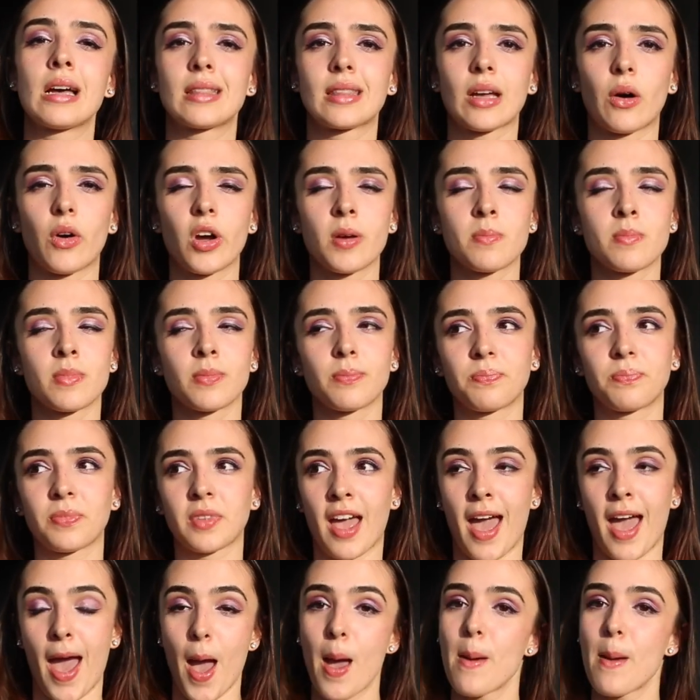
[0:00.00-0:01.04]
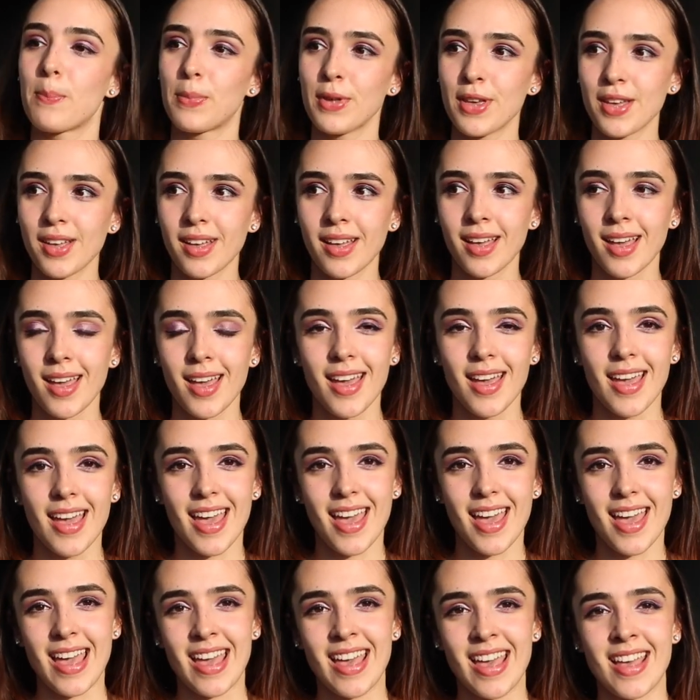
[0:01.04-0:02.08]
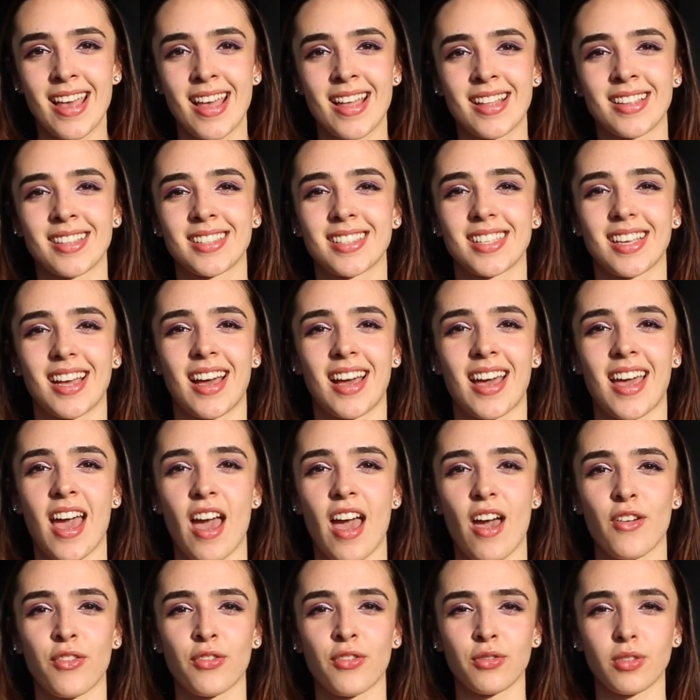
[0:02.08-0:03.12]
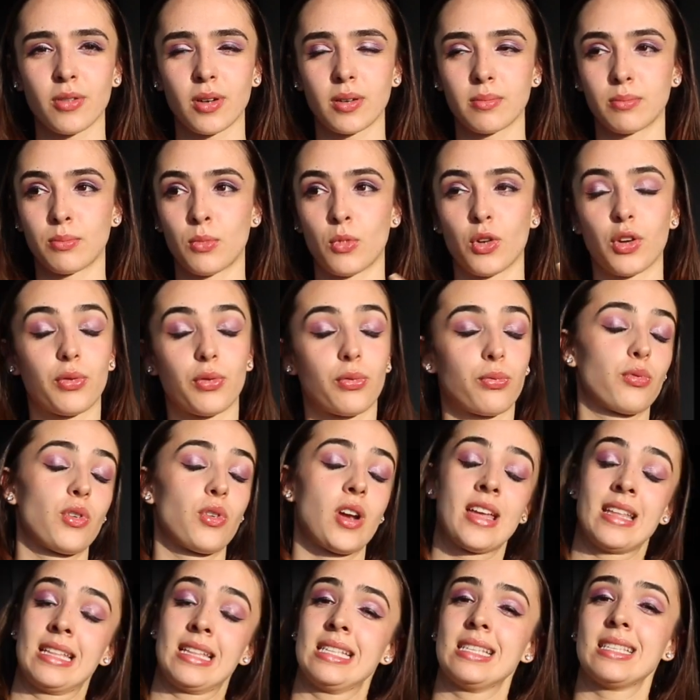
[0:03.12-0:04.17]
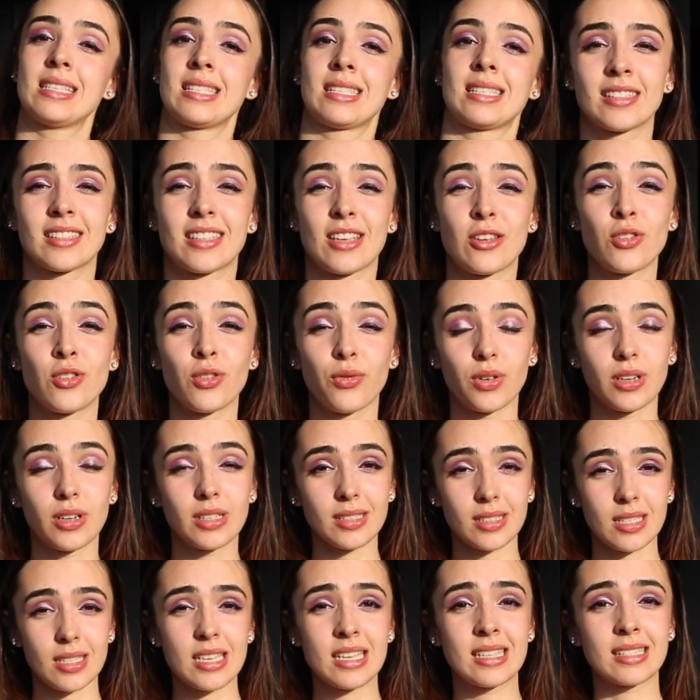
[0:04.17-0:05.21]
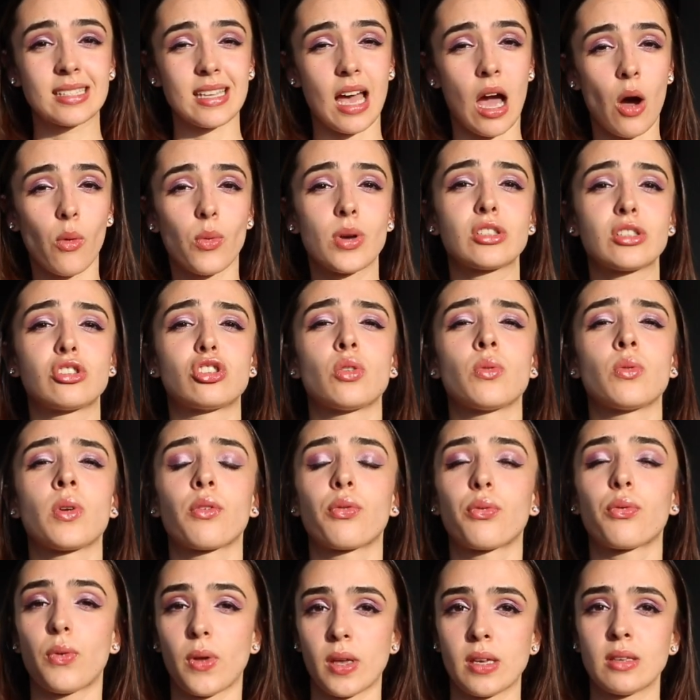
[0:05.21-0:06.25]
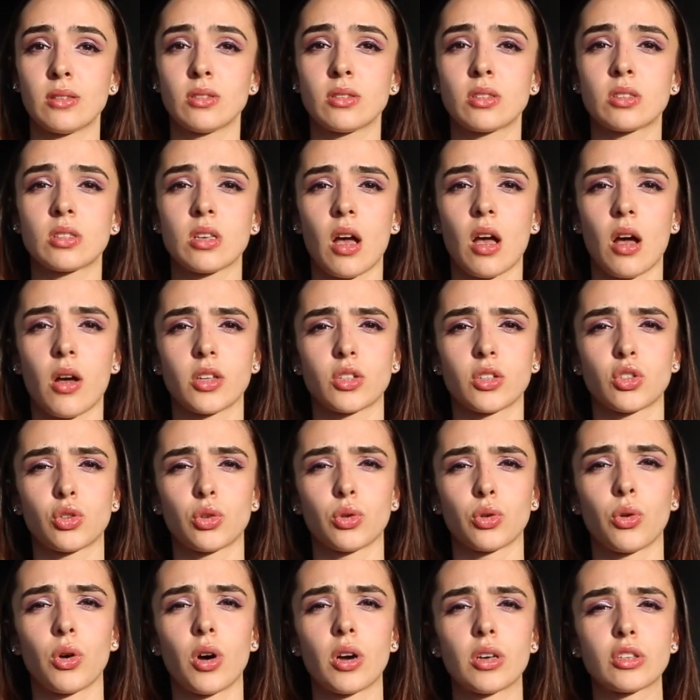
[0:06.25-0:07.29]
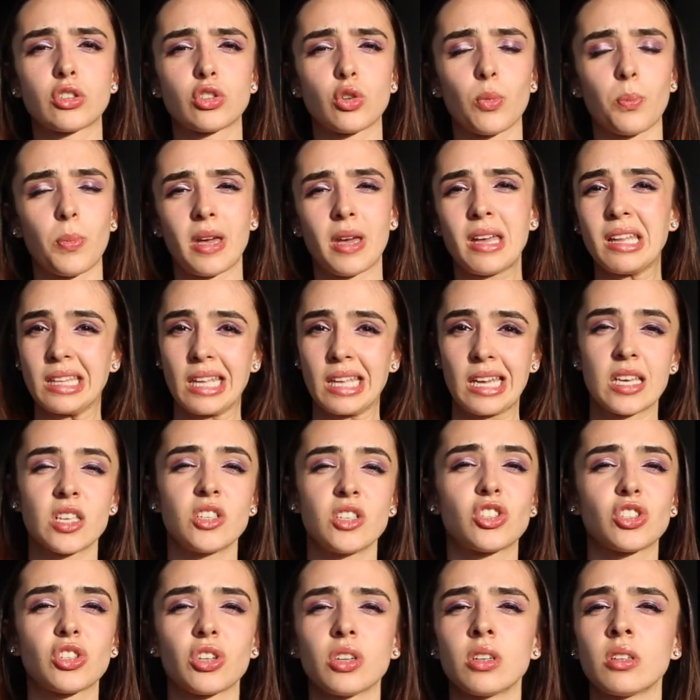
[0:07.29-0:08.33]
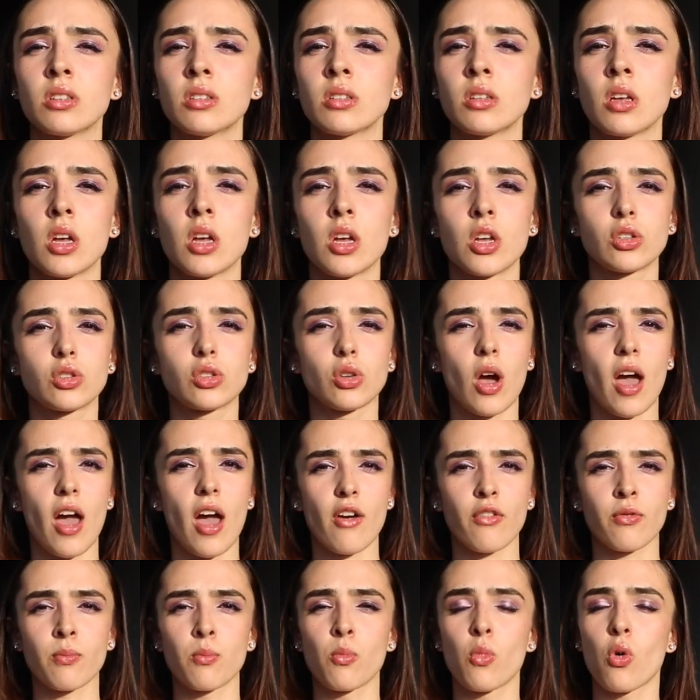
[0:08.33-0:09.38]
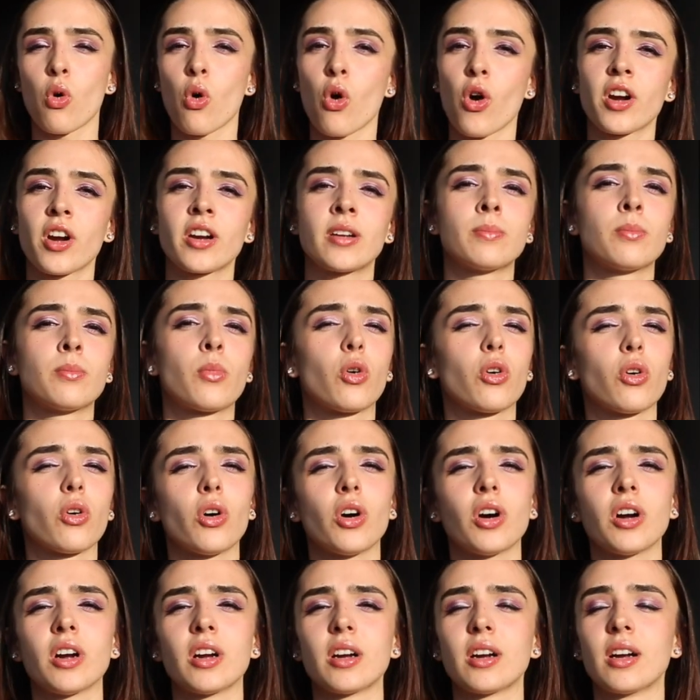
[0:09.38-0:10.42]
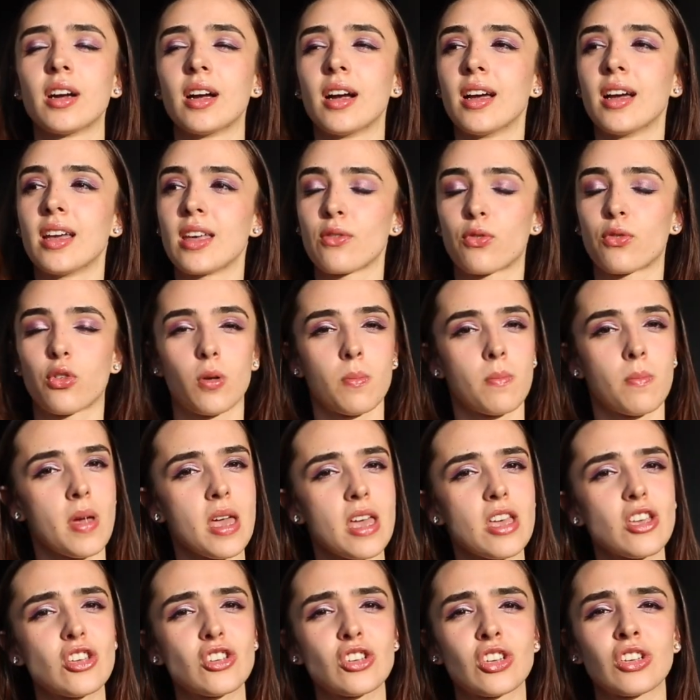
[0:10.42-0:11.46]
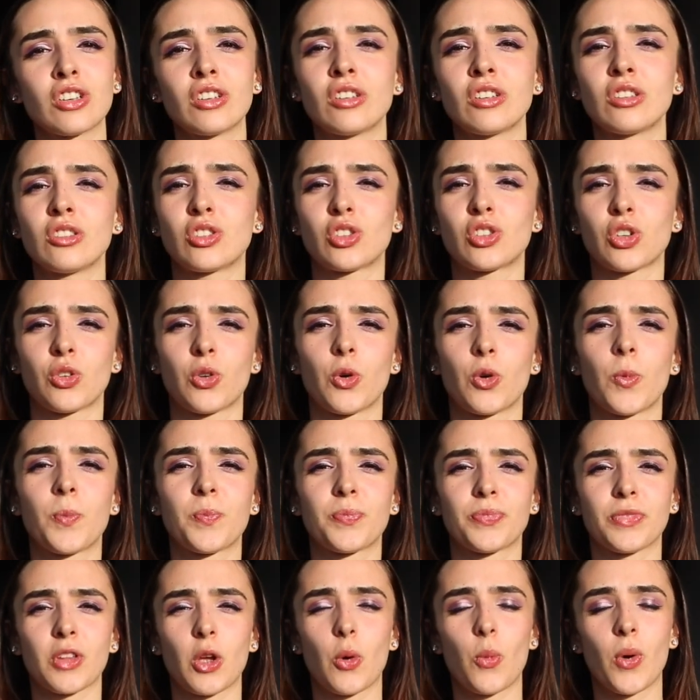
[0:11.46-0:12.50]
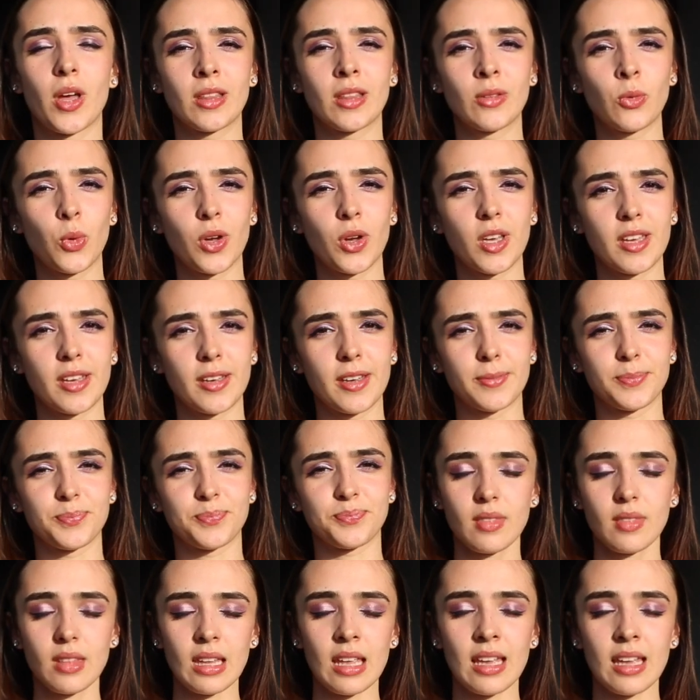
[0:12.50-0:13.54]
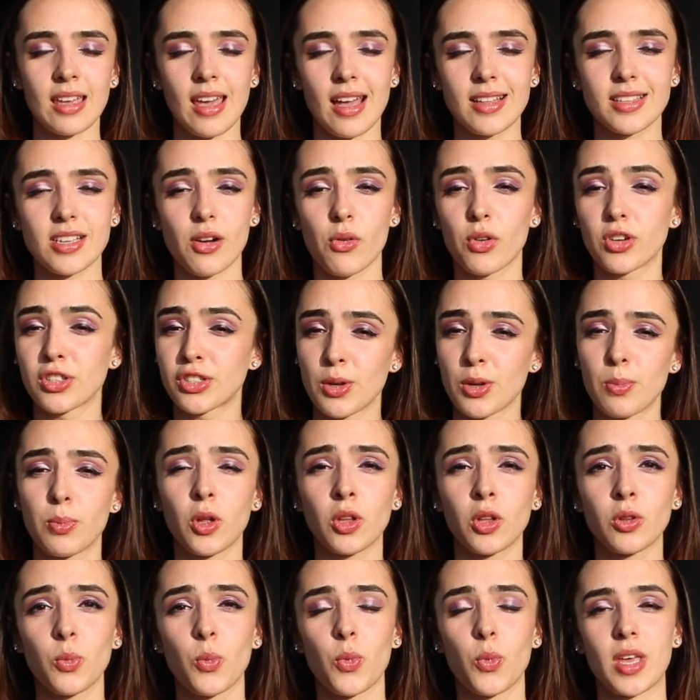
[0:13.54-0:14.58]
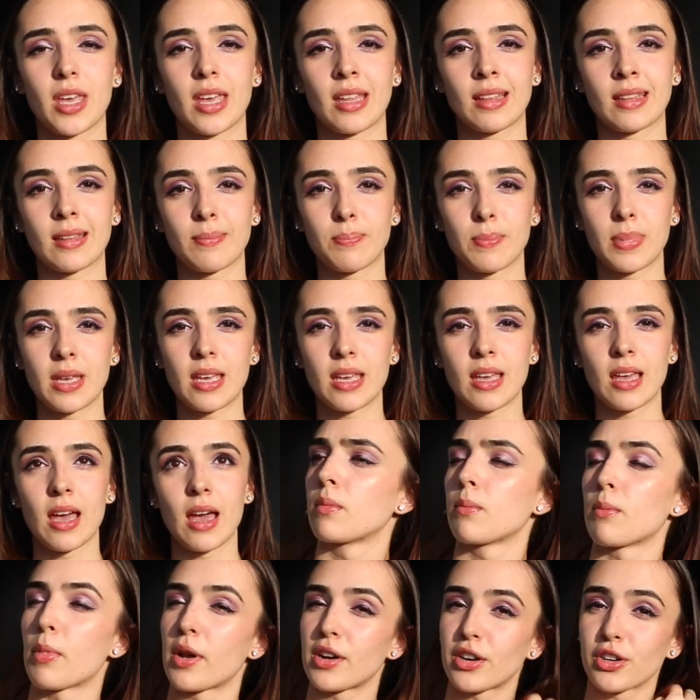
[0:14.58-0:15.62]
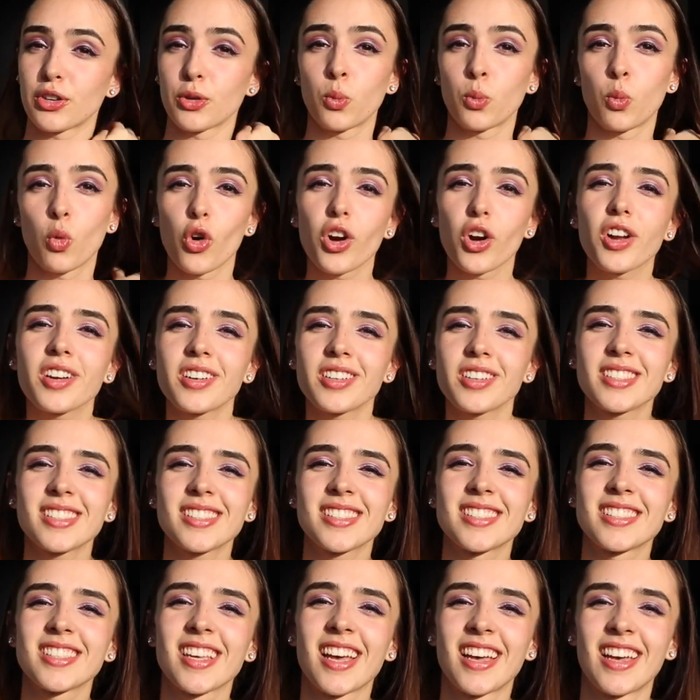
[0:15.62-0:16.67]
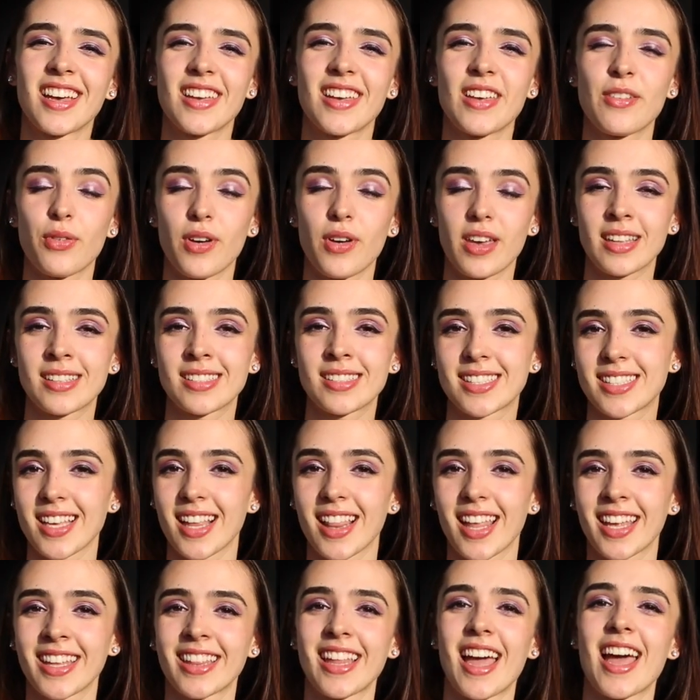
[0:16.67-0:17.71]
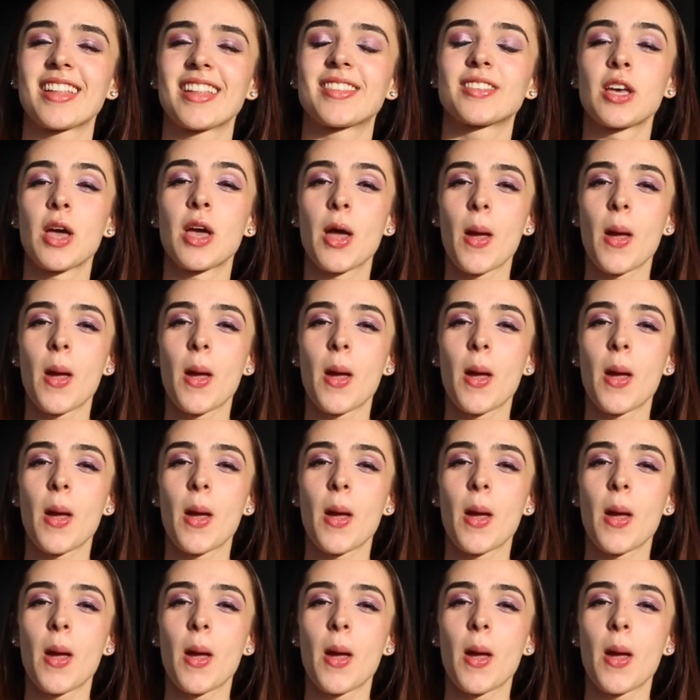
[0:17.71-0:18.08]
Now I'm happy and I have more friends. The university is always doing things to us to pay attention, to have more and more information, to when we get our diploma, we can be better workers, if I can say like that,